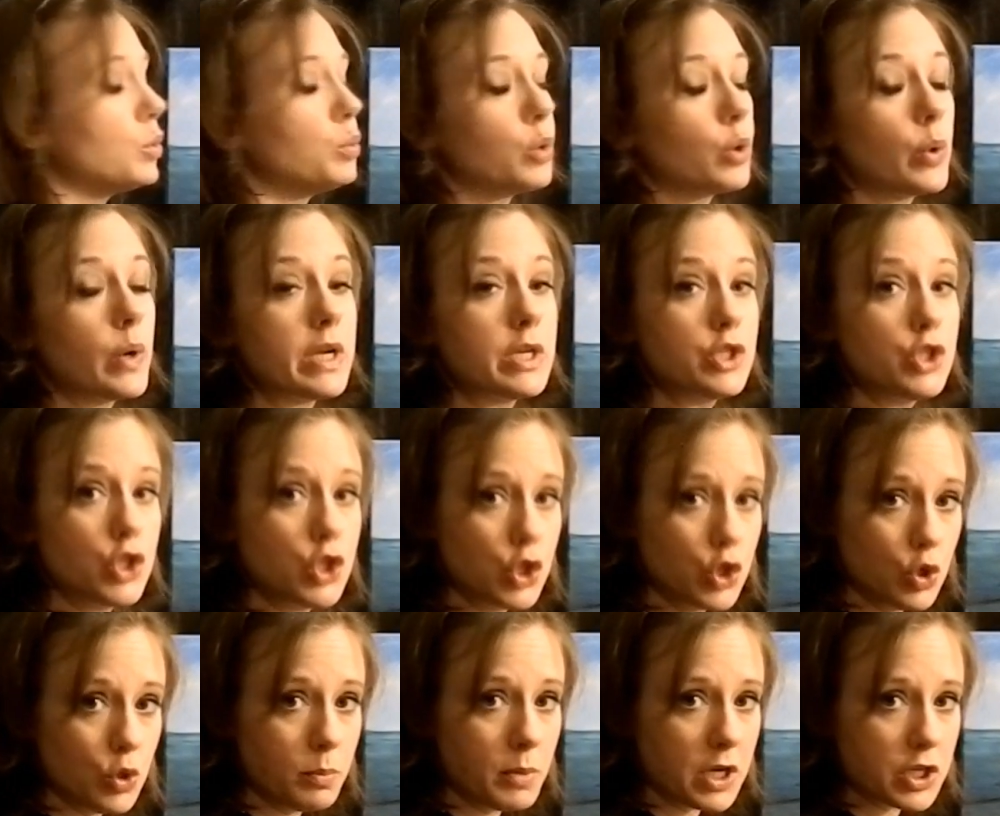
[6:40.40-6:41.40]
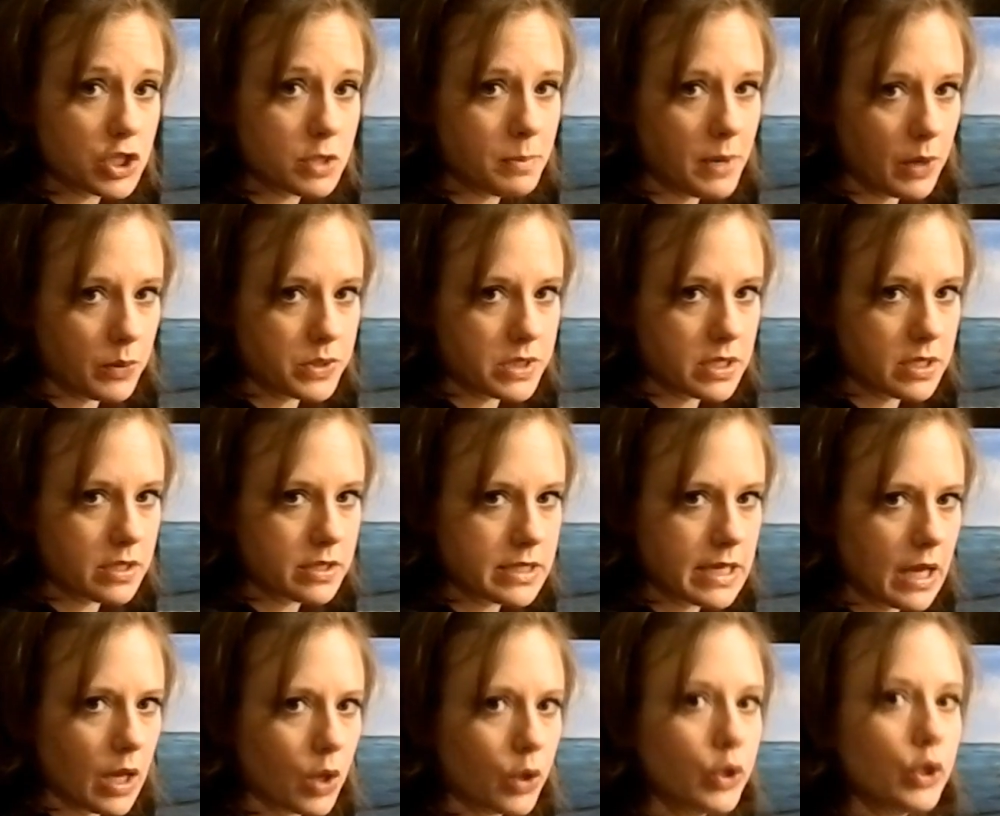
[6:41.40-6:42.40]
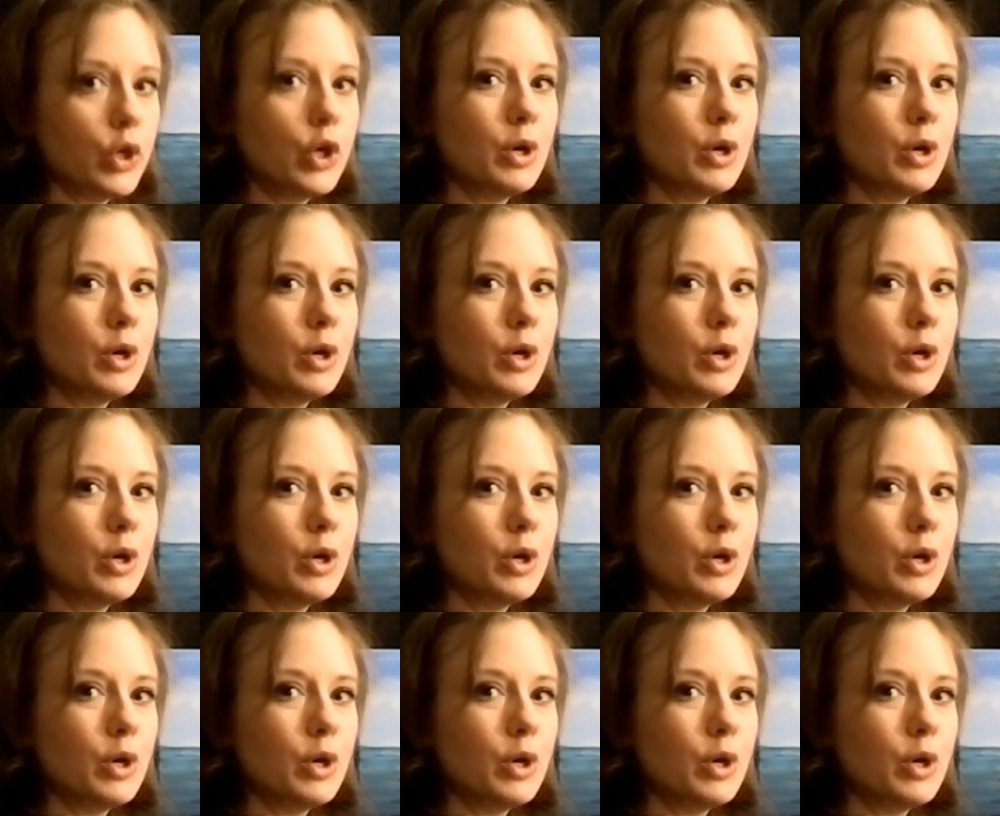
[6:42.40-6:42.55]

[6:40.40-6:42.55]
to worry too much about detail,